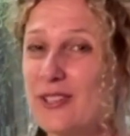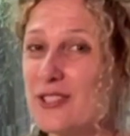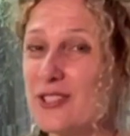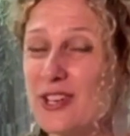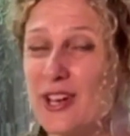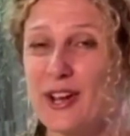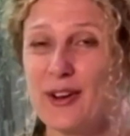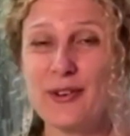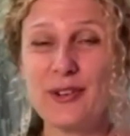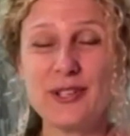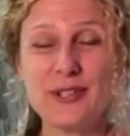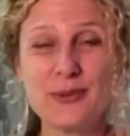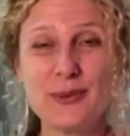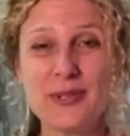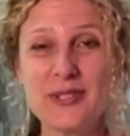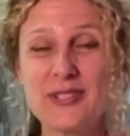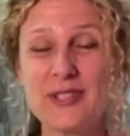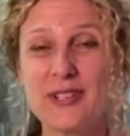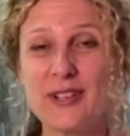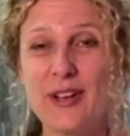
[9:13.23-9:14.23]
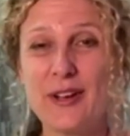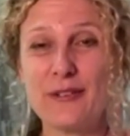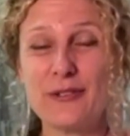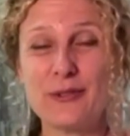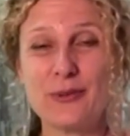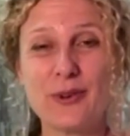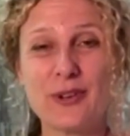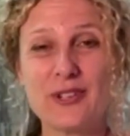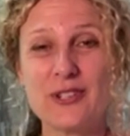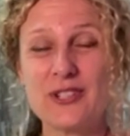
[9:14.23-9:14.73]
share it with a
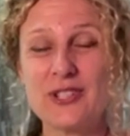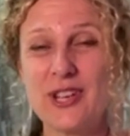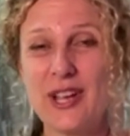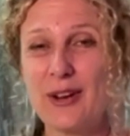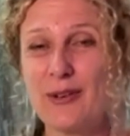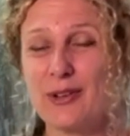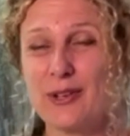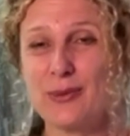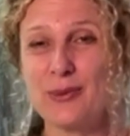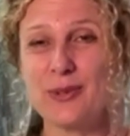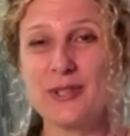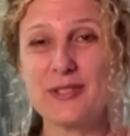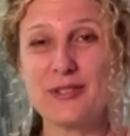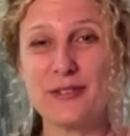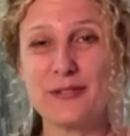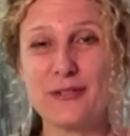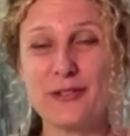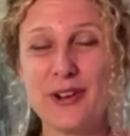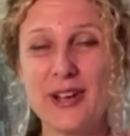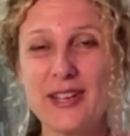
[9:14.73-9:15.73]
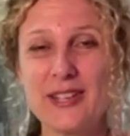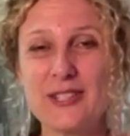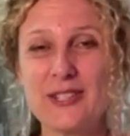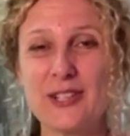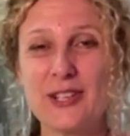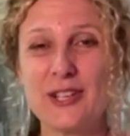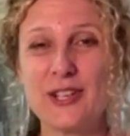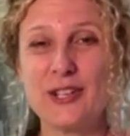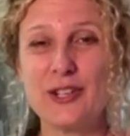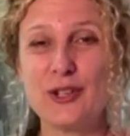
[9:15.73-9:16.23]
loved one, share it with a friend
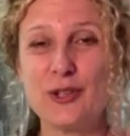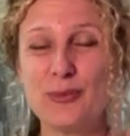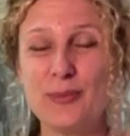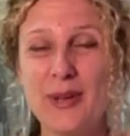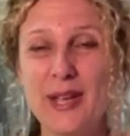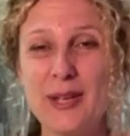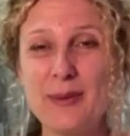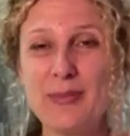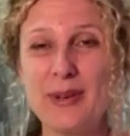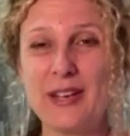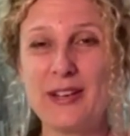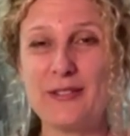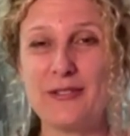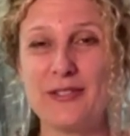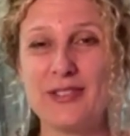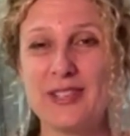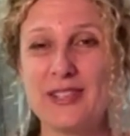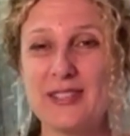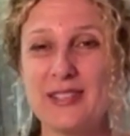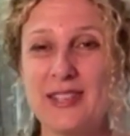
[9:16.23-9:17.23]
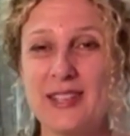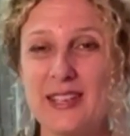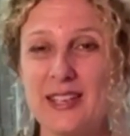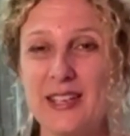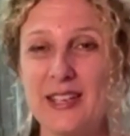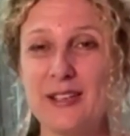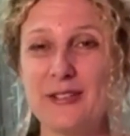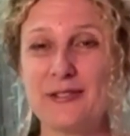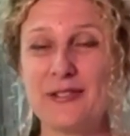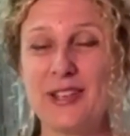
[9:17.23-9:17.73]
who may benefit.
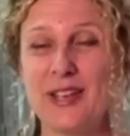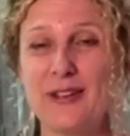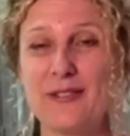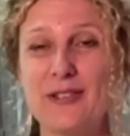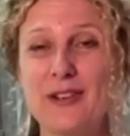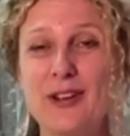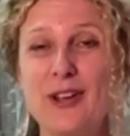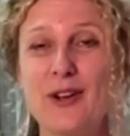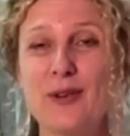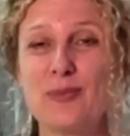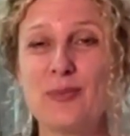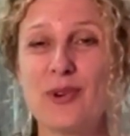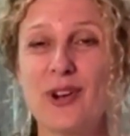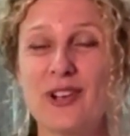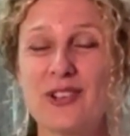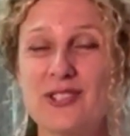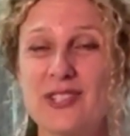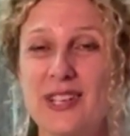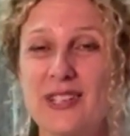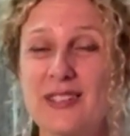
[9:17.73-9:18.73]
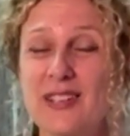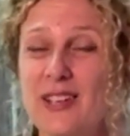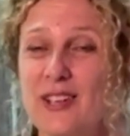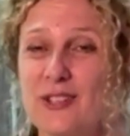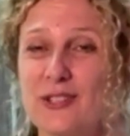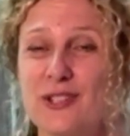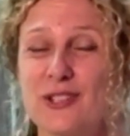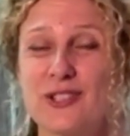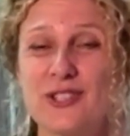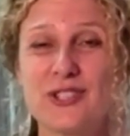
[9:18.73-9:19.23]
If they have a long project,
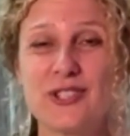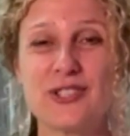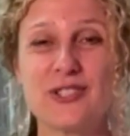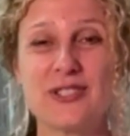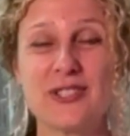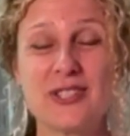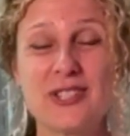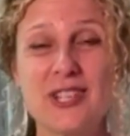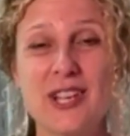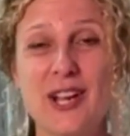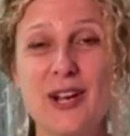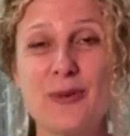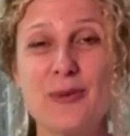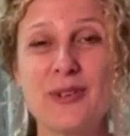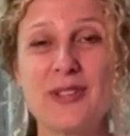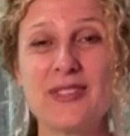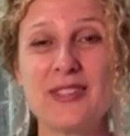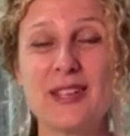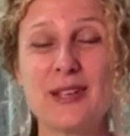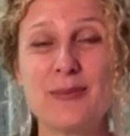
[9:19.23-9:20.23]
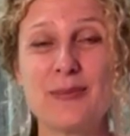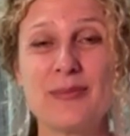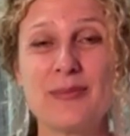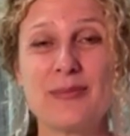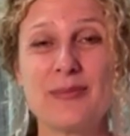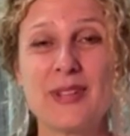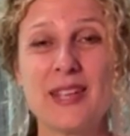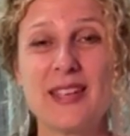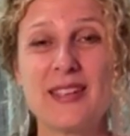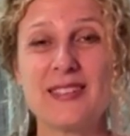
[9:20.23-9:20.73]
just share with them
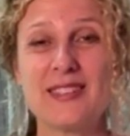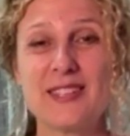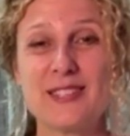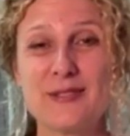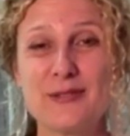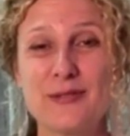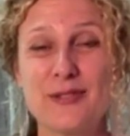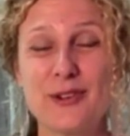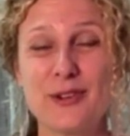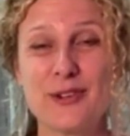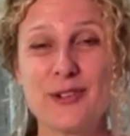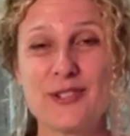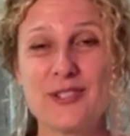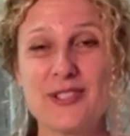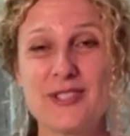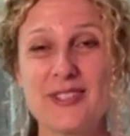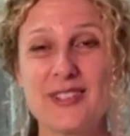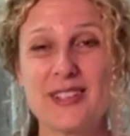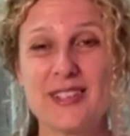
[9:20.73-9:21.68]
this first